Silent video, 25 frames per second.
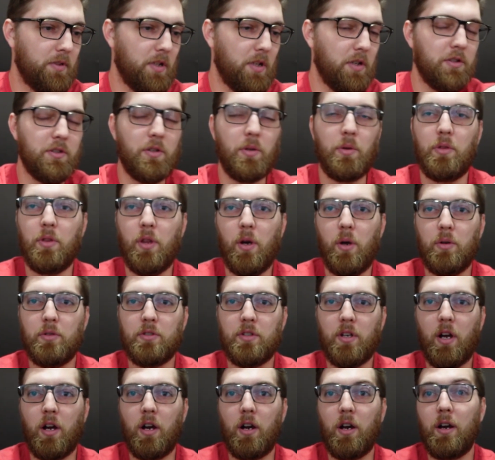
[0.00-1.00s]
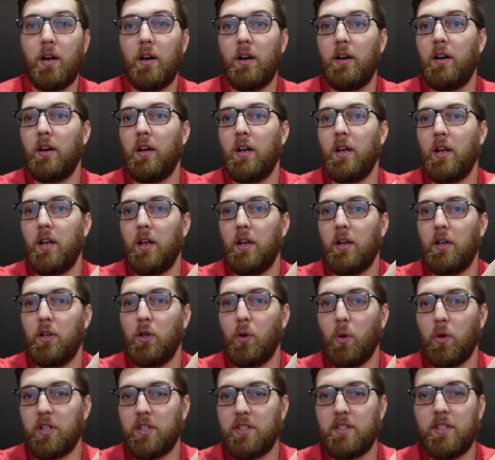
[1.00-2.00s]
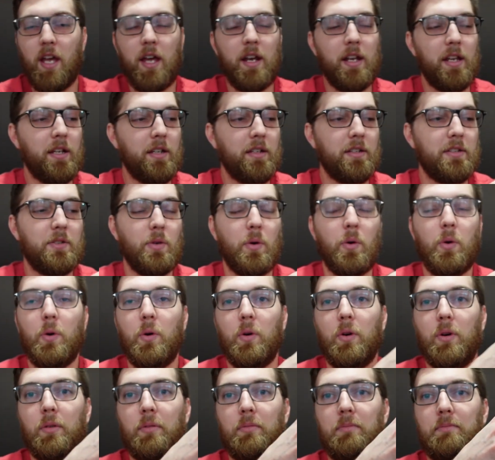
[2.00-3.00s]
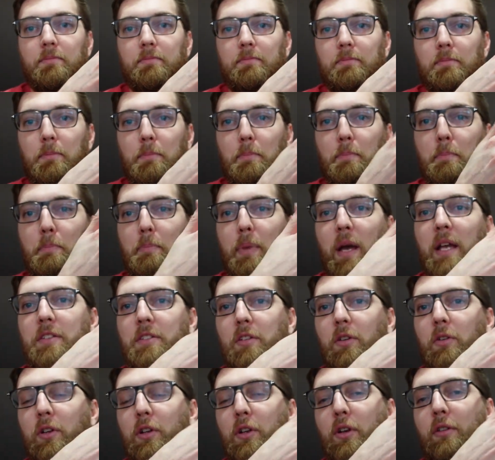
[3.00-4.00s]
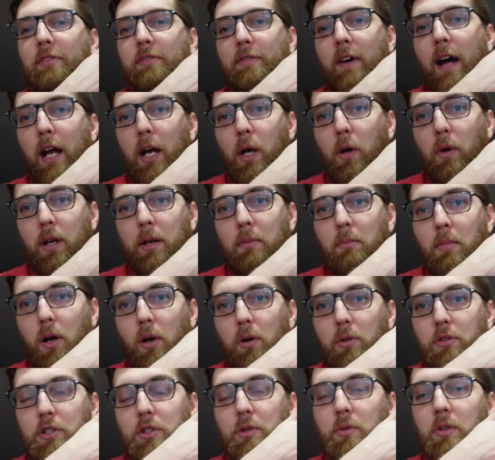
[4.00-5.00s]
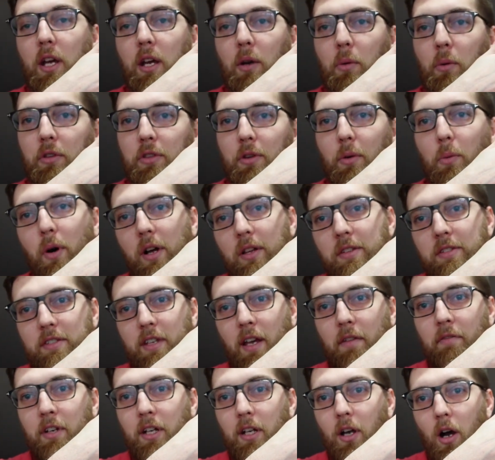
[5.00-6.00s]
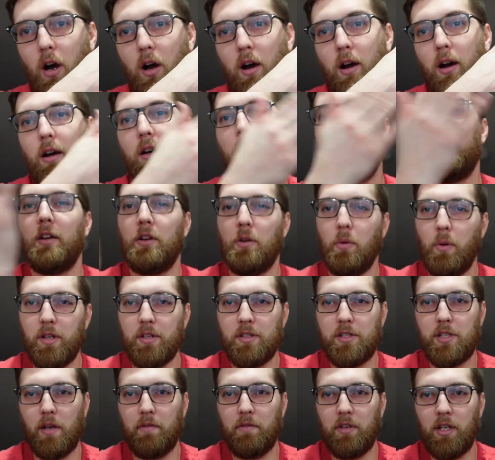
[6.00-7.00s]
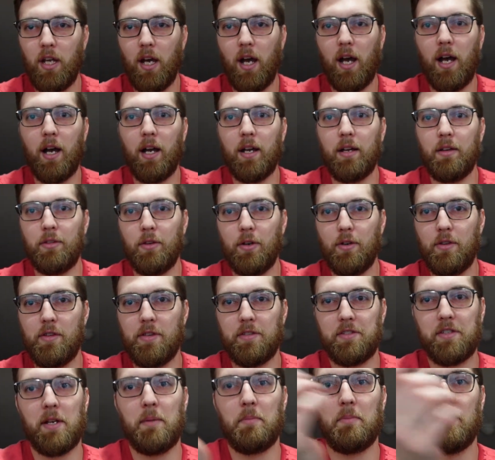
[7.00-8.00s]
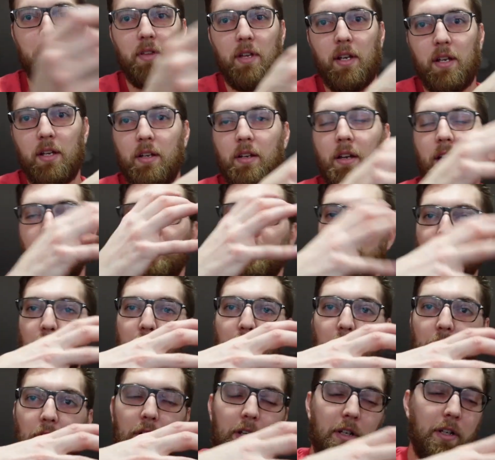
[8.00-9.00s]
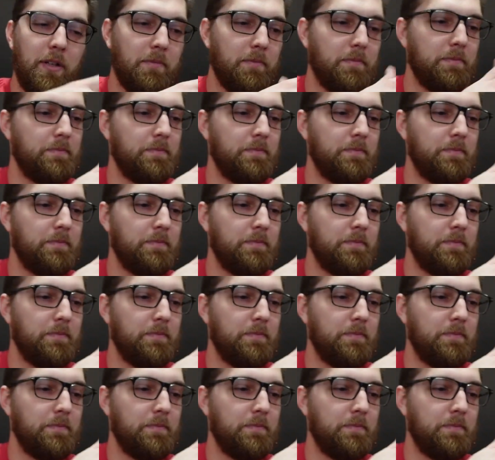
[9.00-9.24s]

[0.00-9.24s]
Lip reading: So those are your settings, or basically your firing modes you get with the 170R, 170i. They're the same thing internally.